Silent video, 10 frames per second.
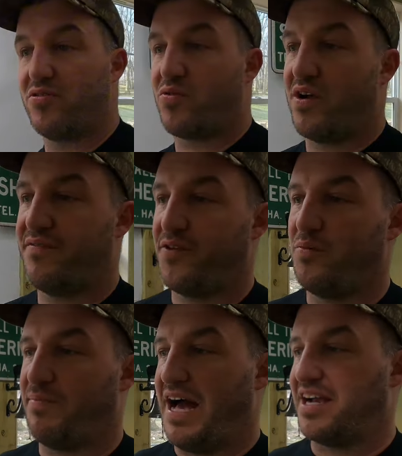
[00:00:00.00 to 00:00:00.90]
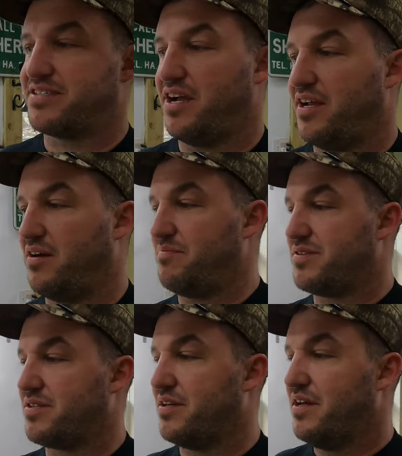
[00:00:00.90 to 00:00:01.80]
Quite a few boxed
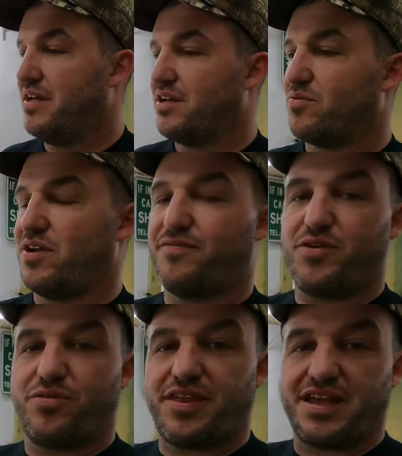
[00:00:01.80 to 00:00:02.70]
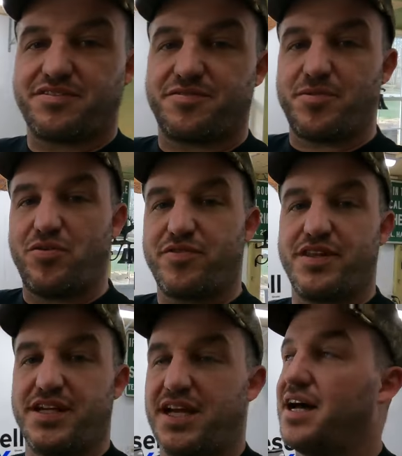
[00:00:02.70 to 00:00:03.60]
items. Quite a few things from over
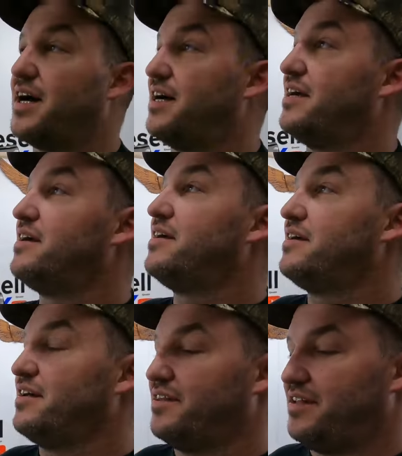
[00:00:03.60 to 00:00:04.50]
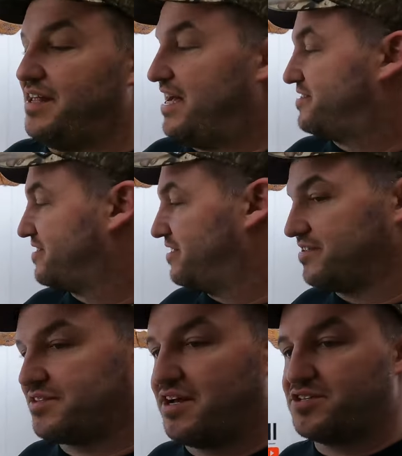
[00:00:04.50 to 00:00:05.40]
the uh, the desks and
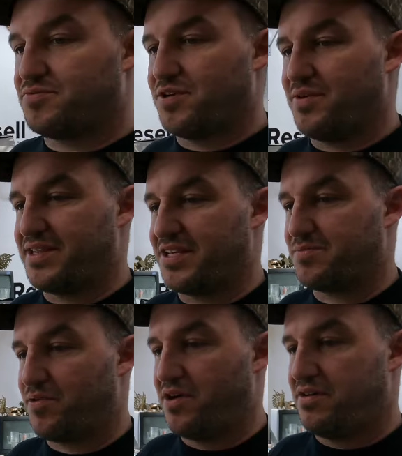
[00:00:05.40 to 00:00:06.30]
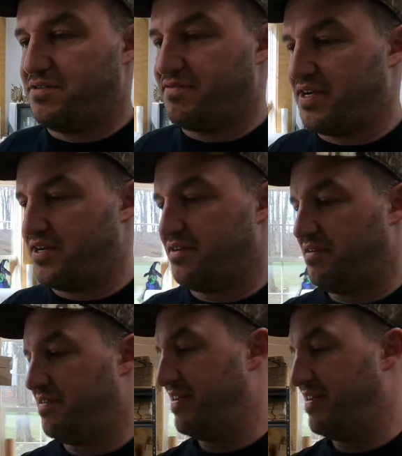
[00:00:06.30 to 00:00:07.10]
such. Where do you want this, Paul? Right here.